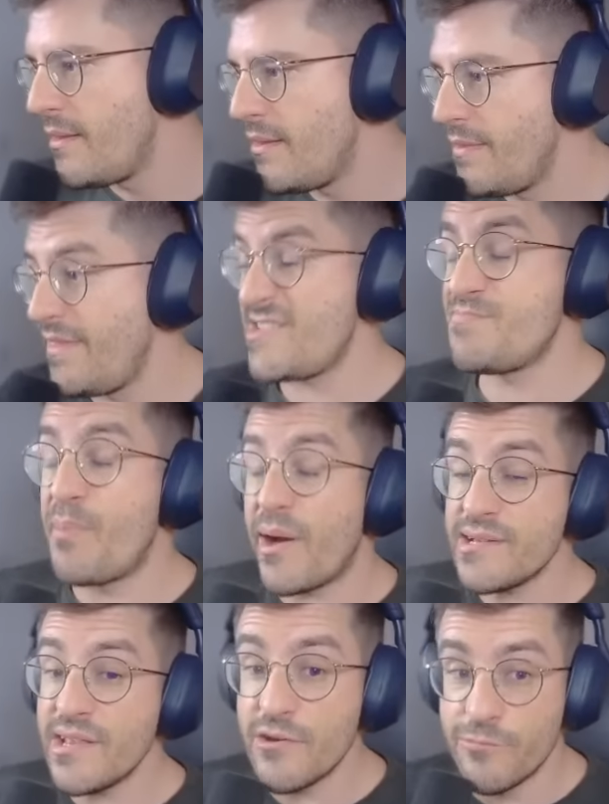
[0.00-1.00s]
That's
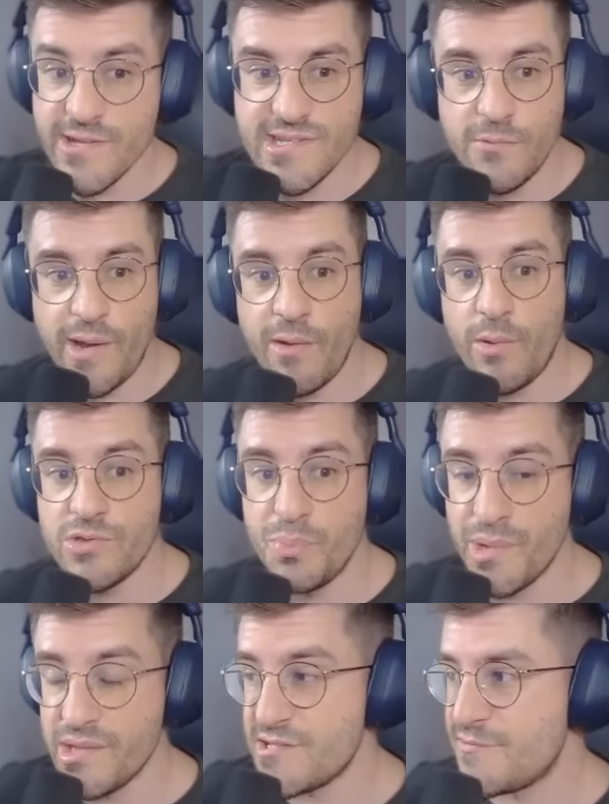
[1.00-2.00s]
partly the reason why I want to
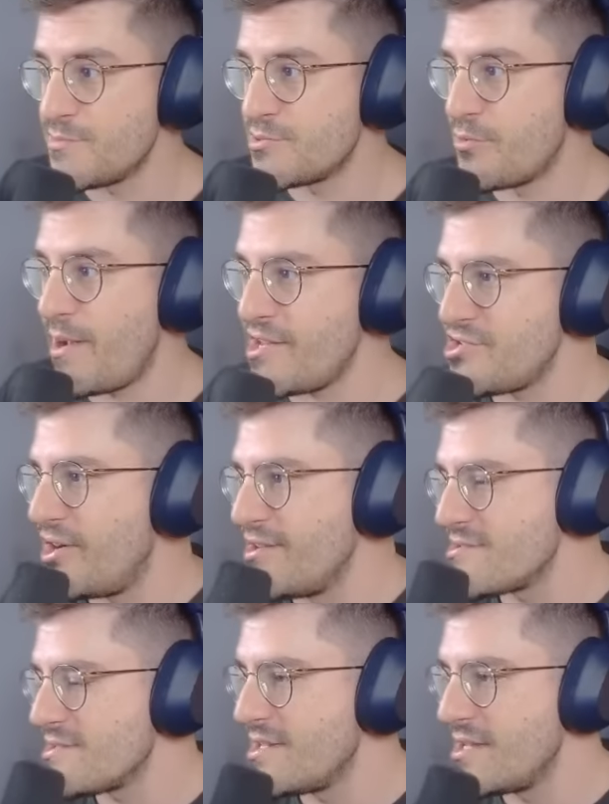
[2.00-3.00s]
build this from scratch,
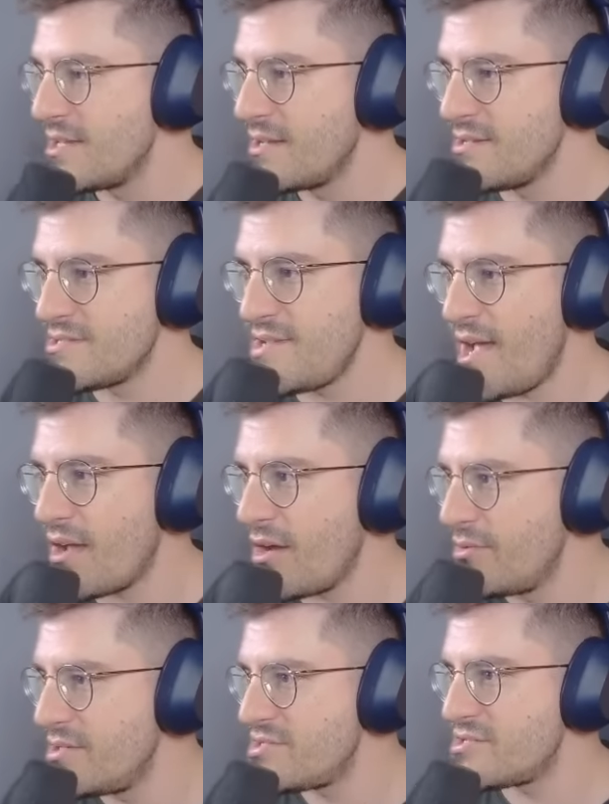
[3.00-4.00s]
honestly, because that
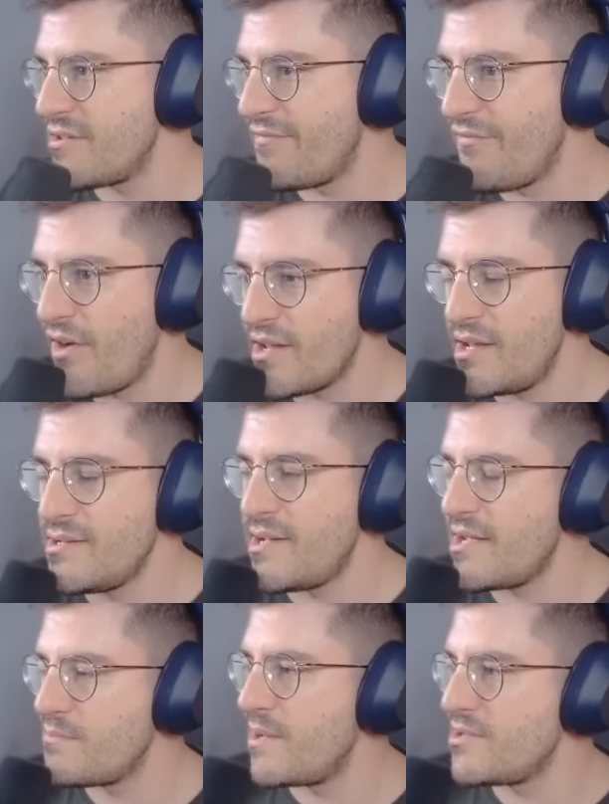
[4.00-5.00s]
code is just a fucking
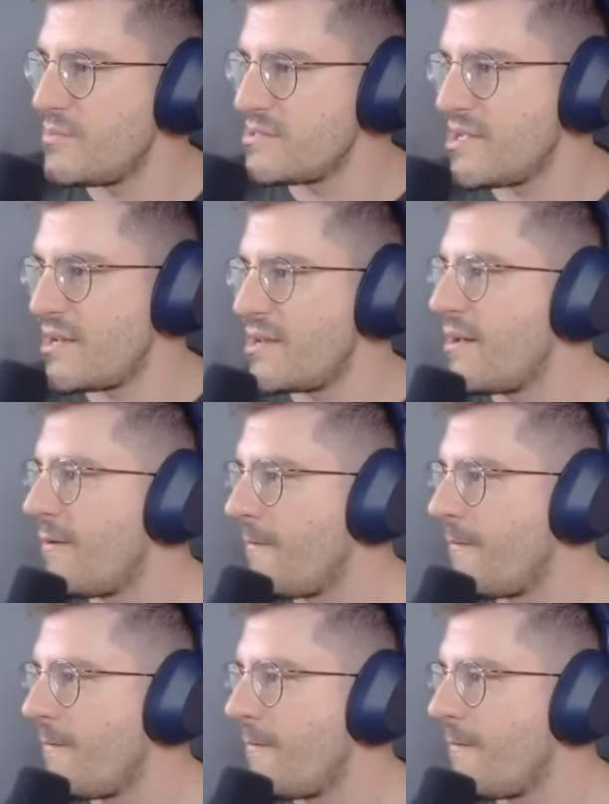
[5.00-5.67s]
nightmare to maintain now.